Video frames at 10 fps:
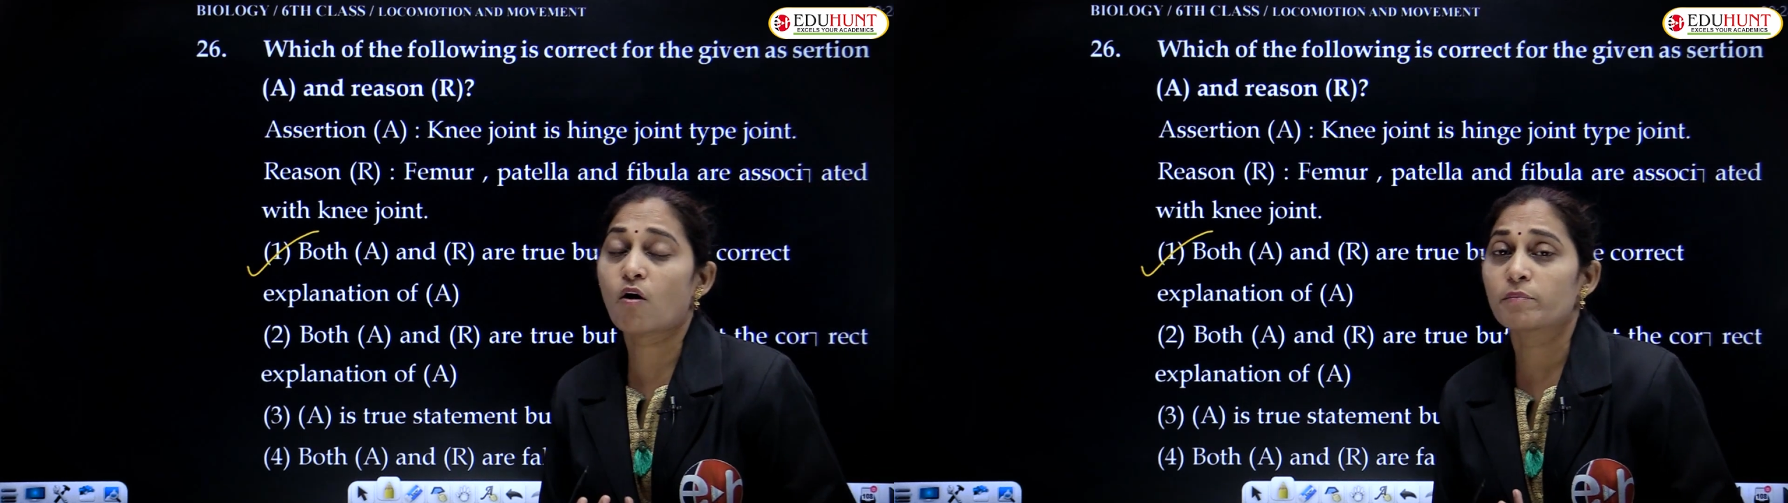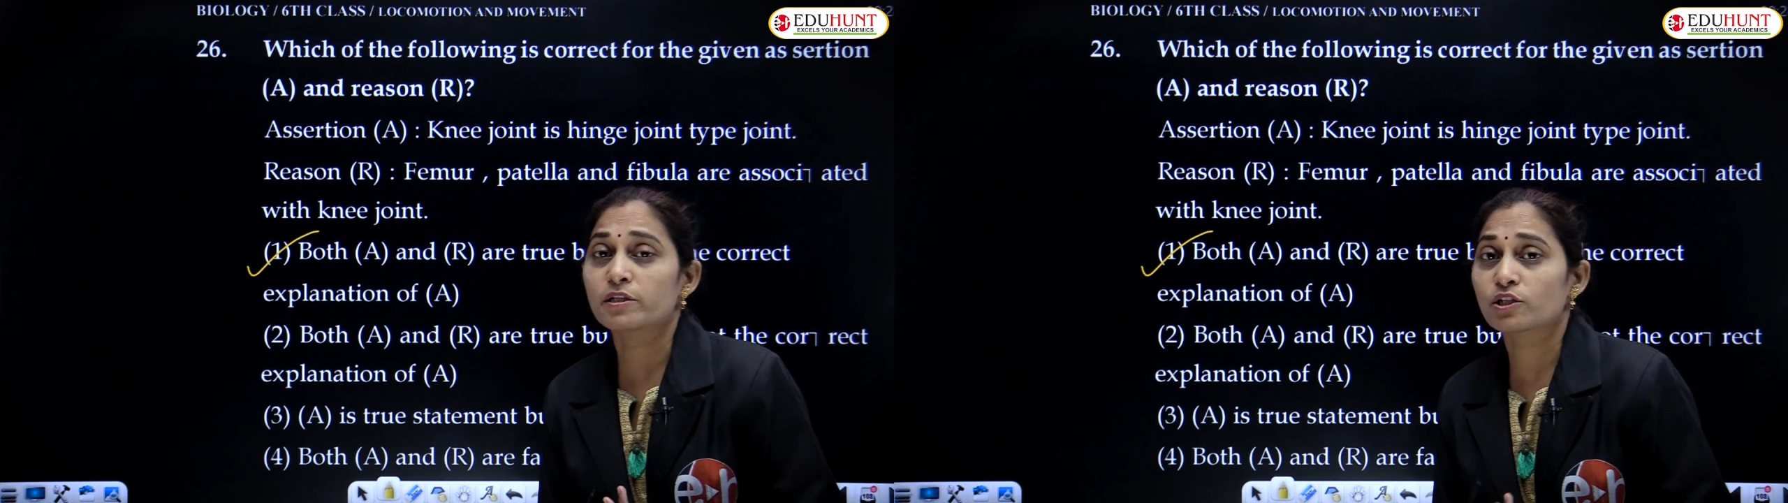
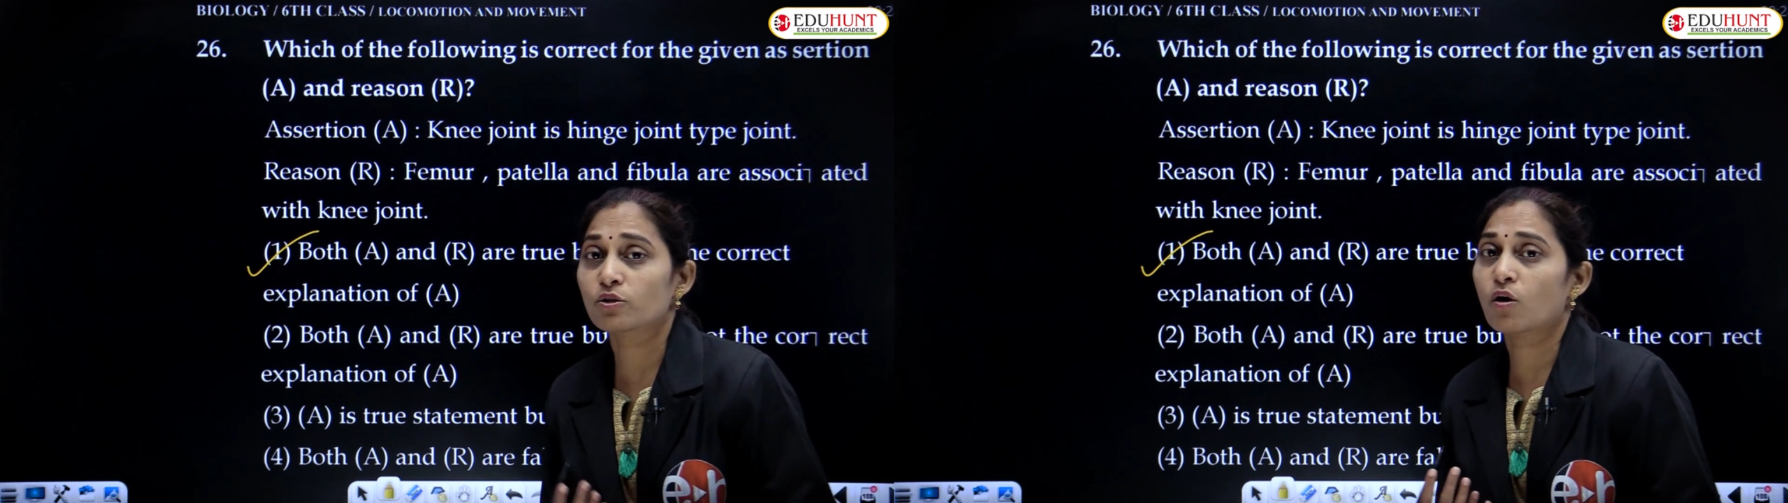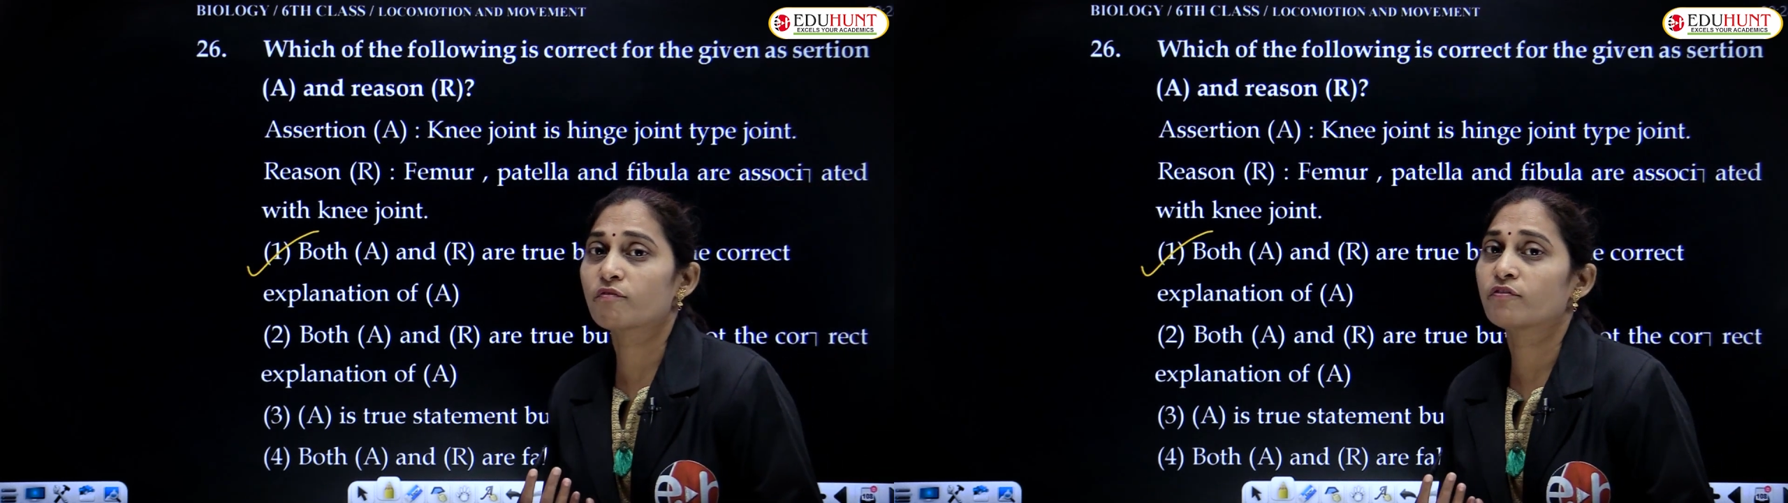
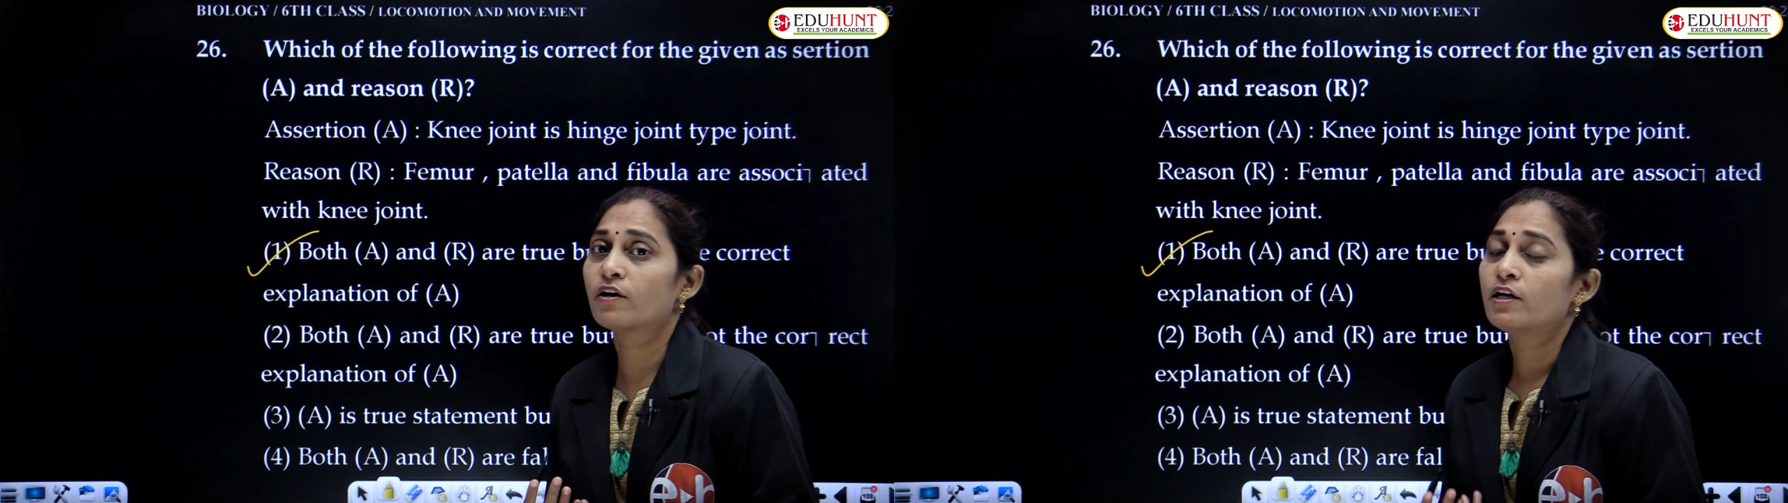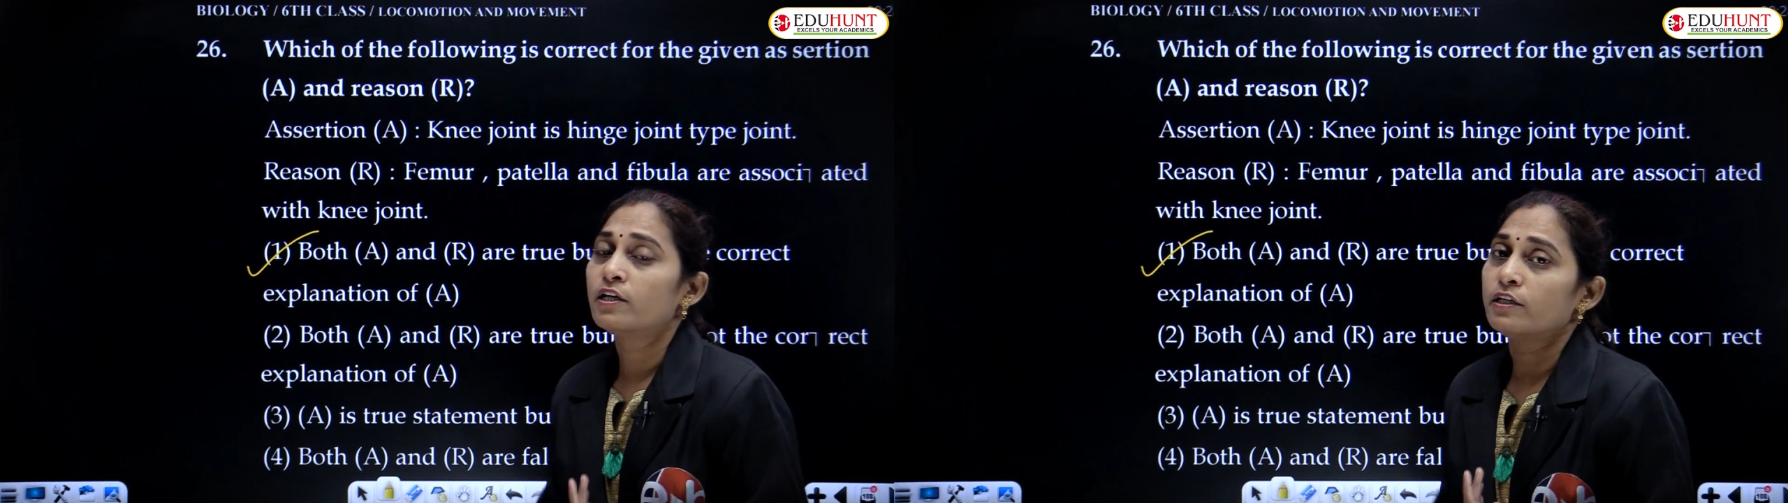formation of
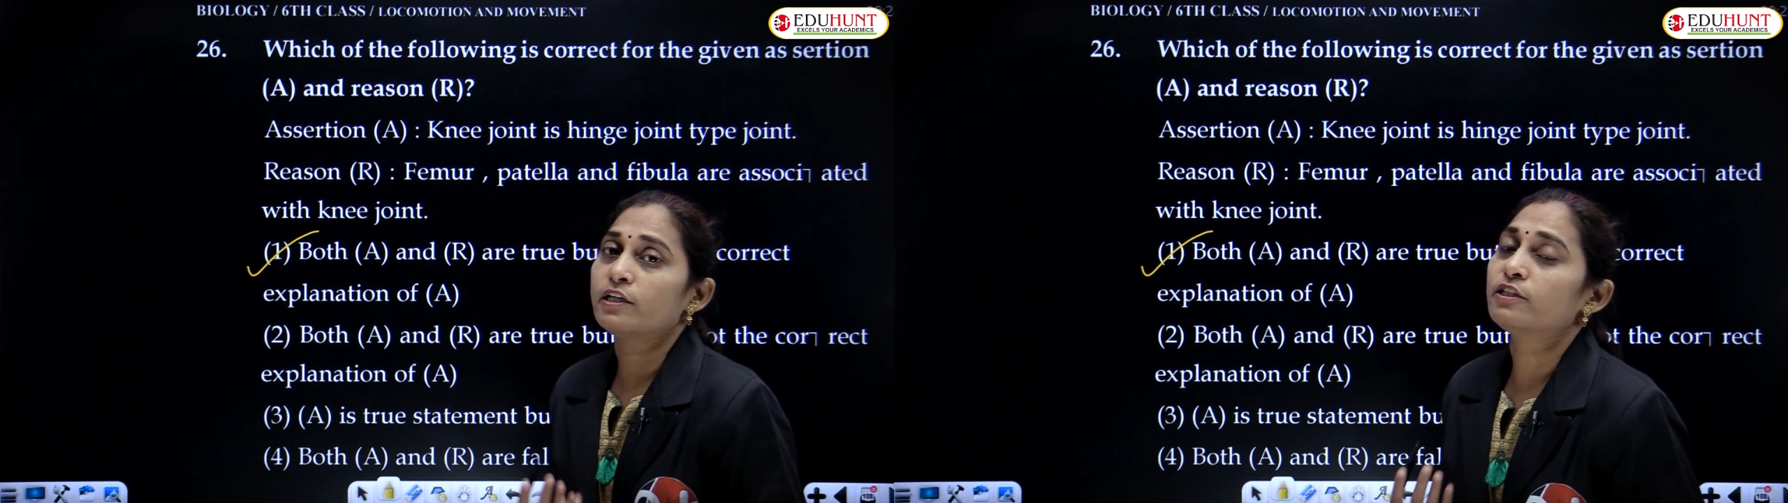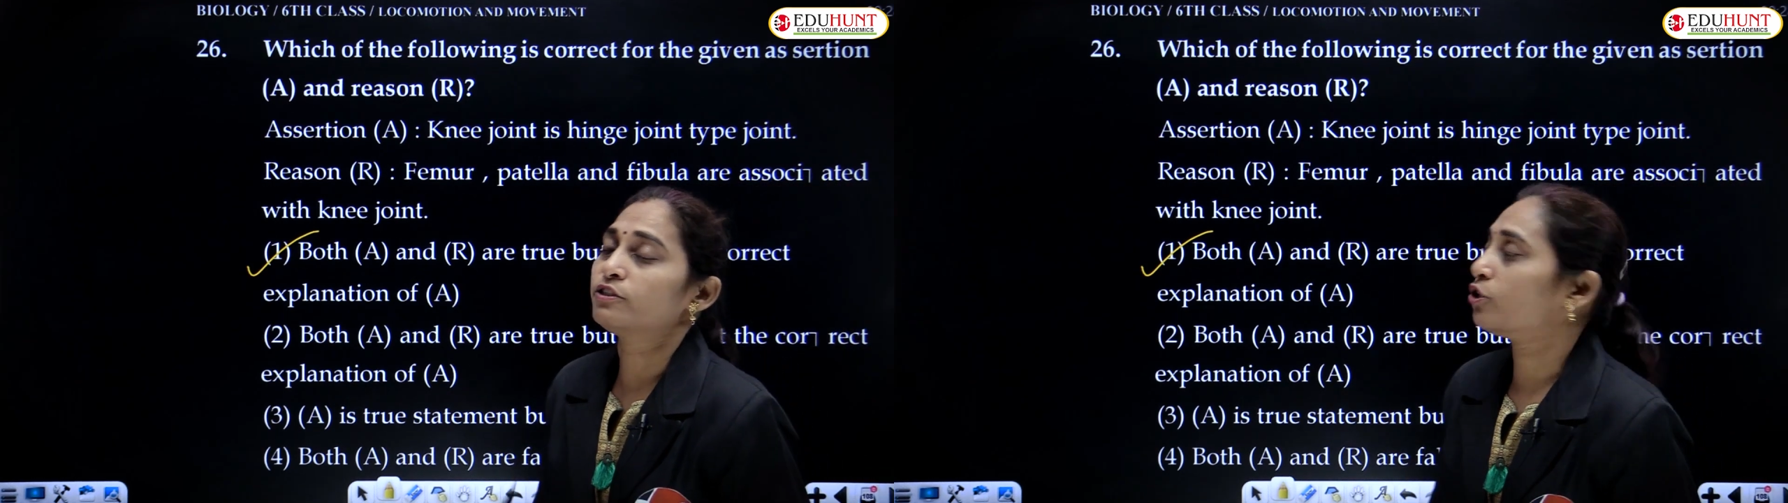knee